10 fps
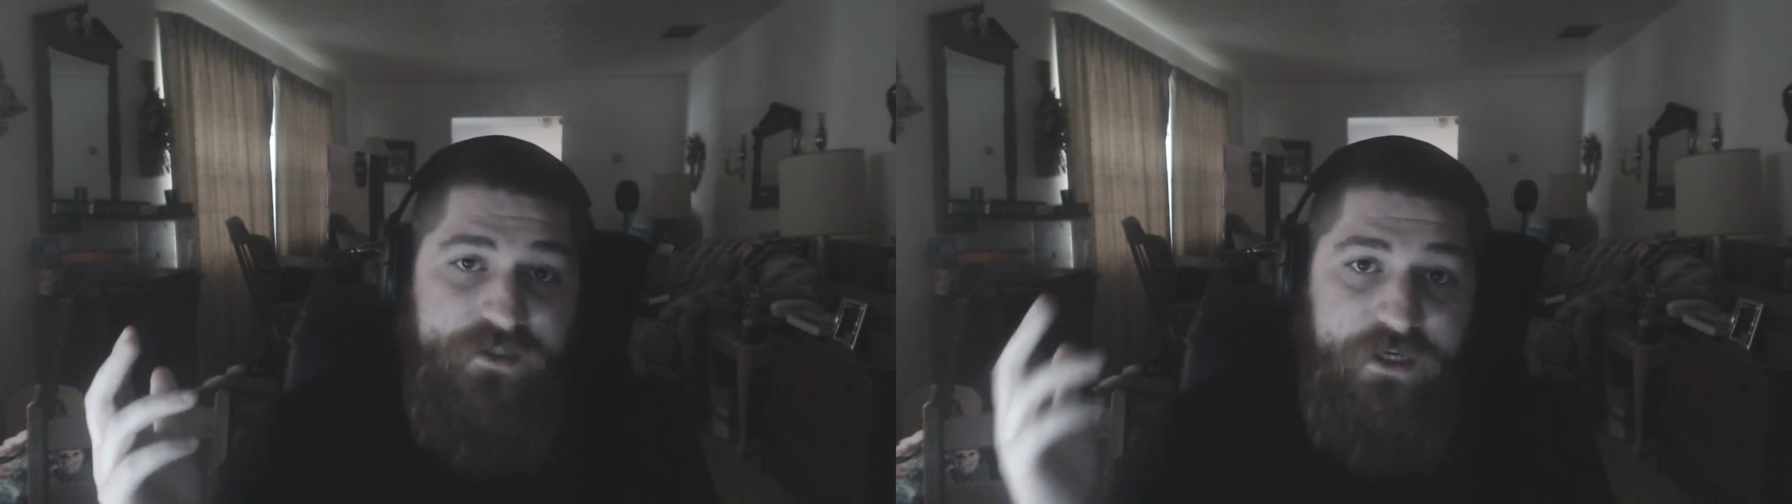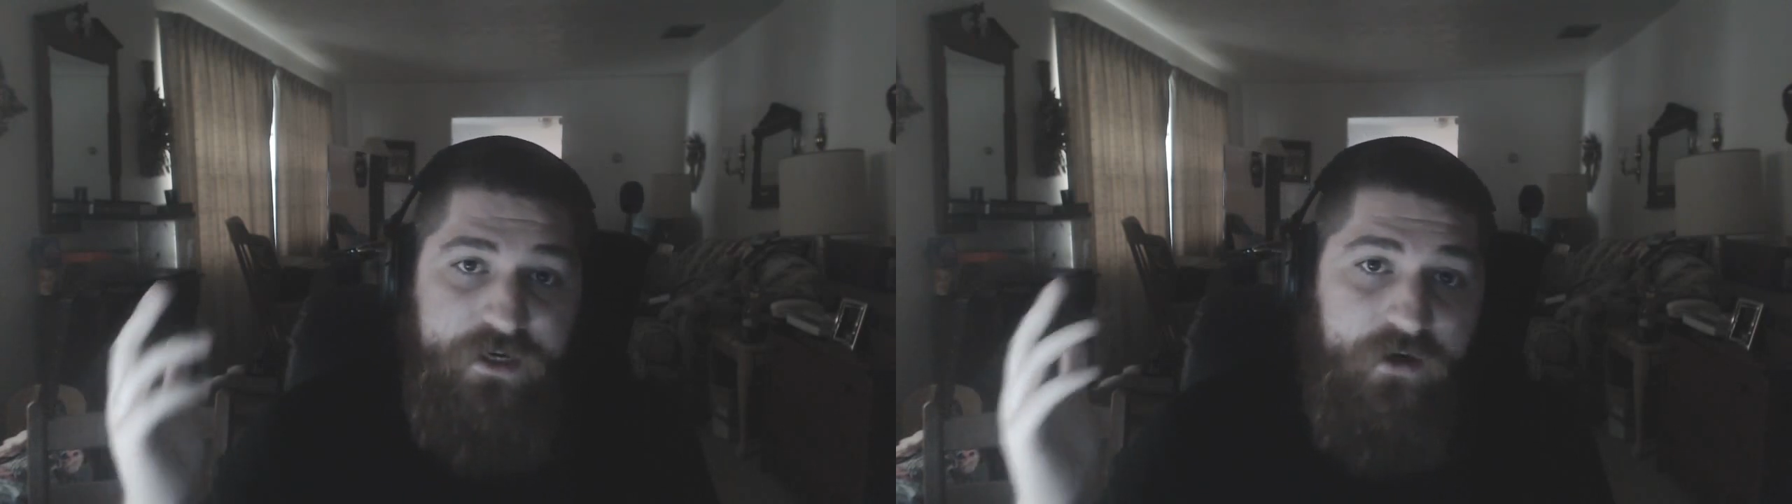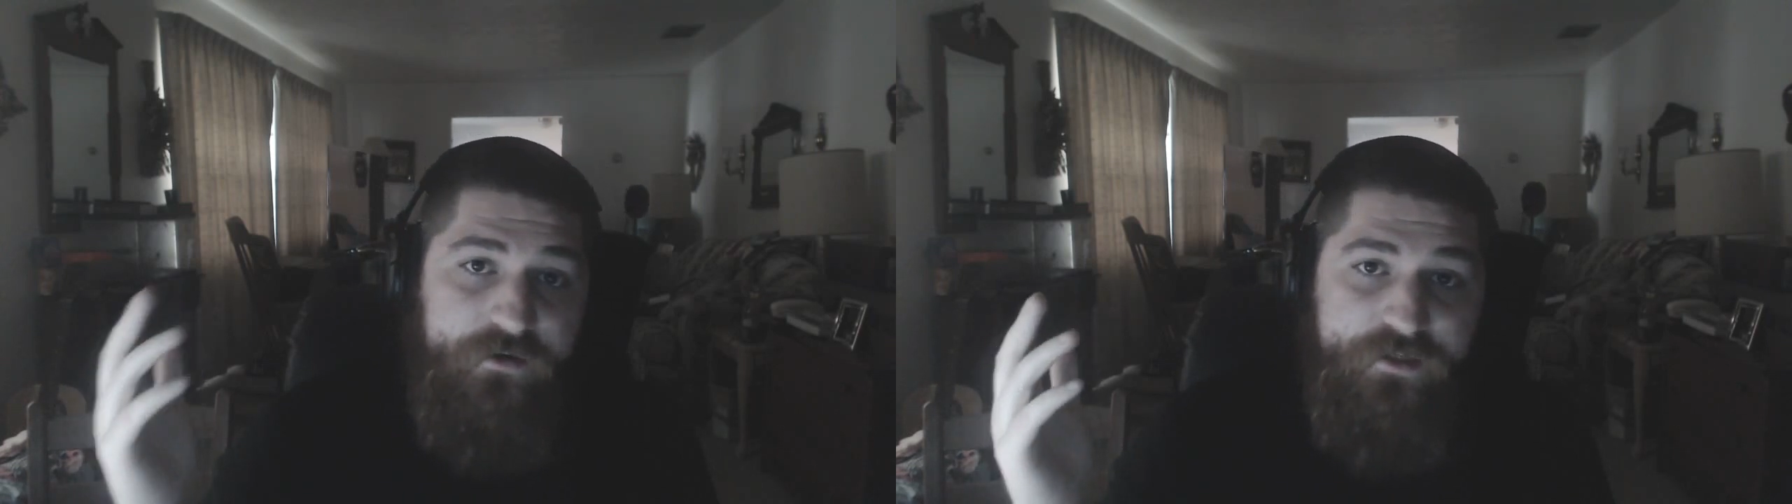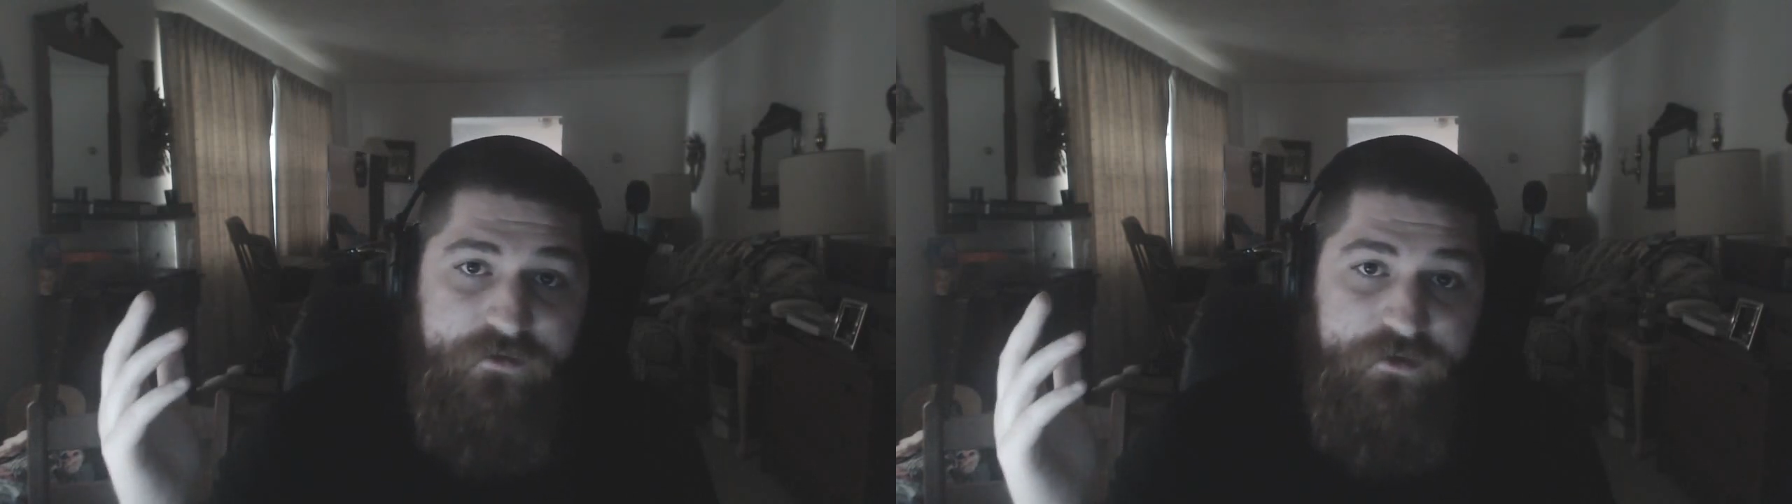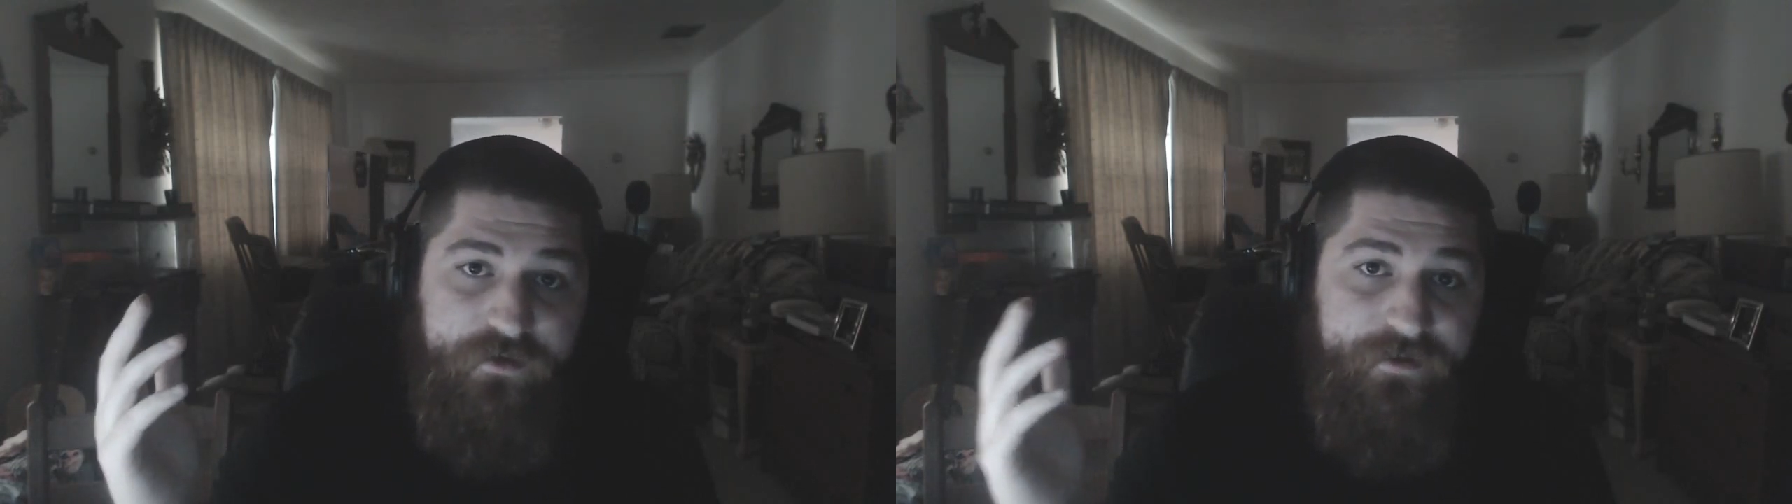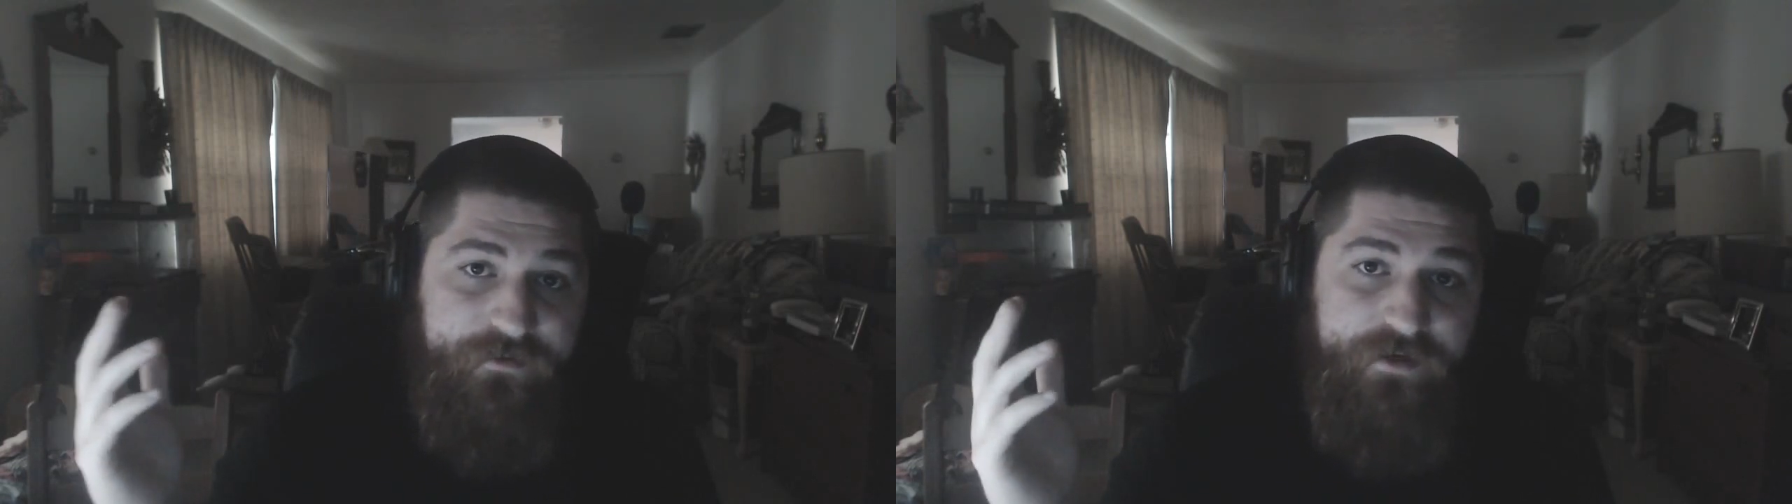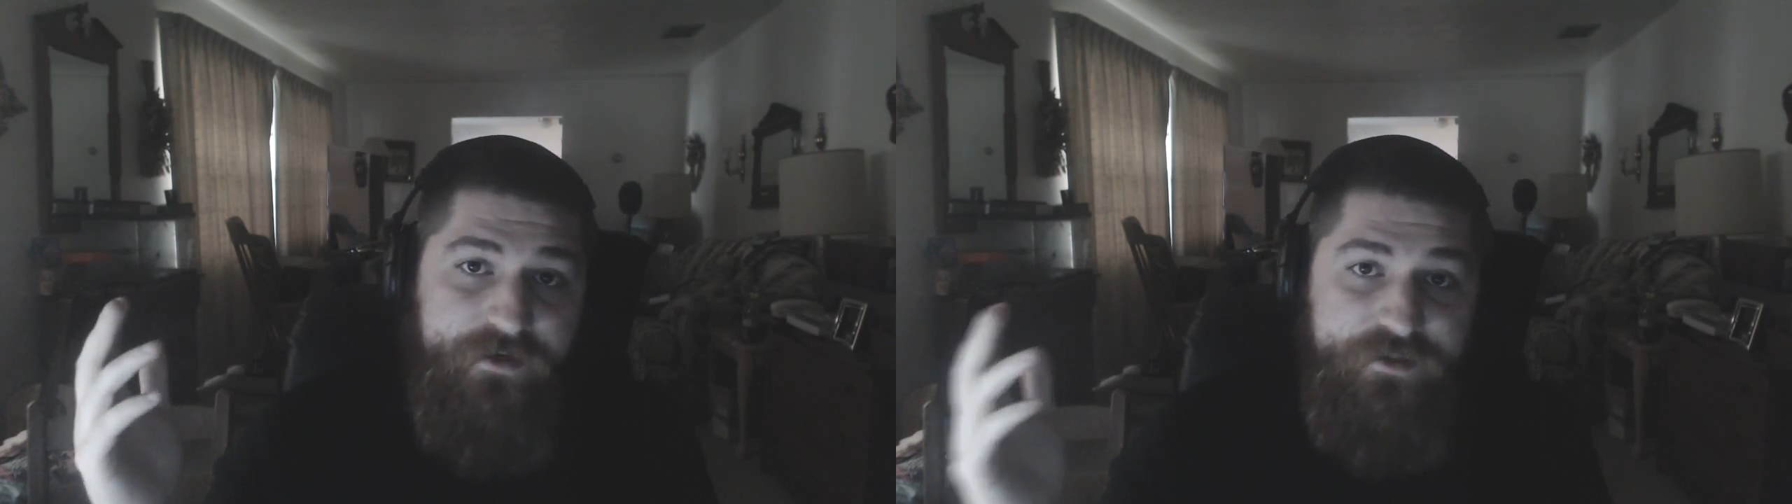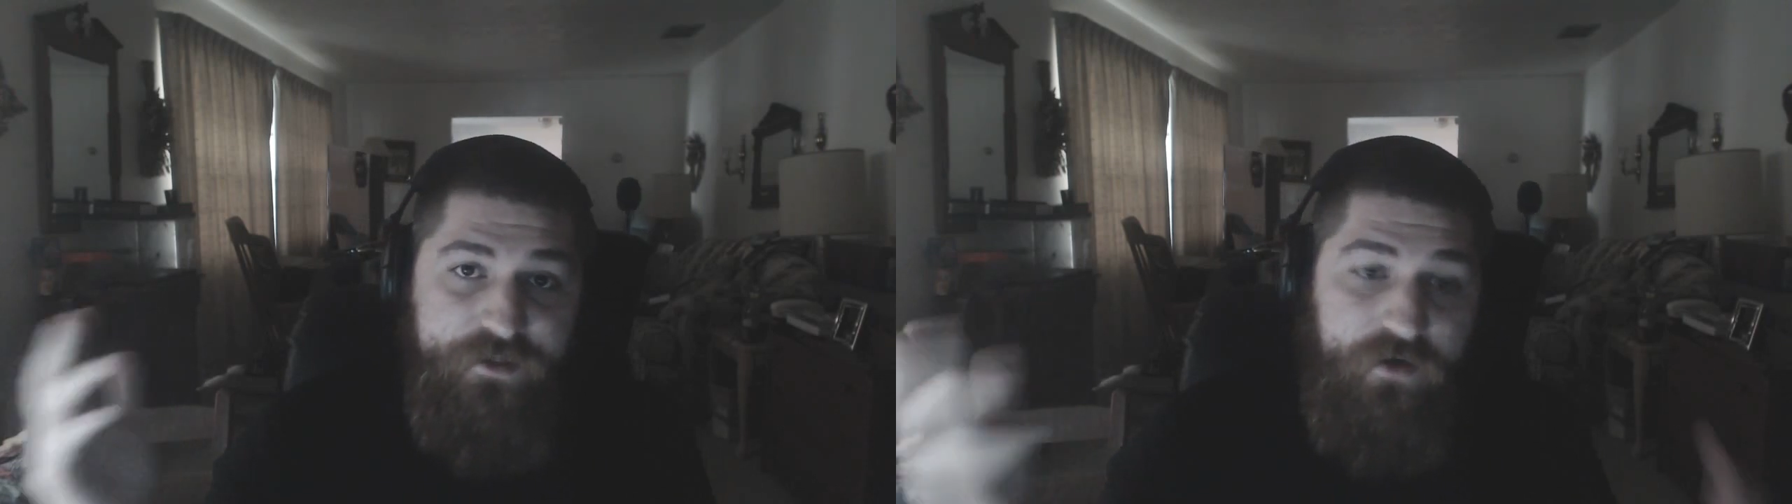She had heart surgery about 3 years ago.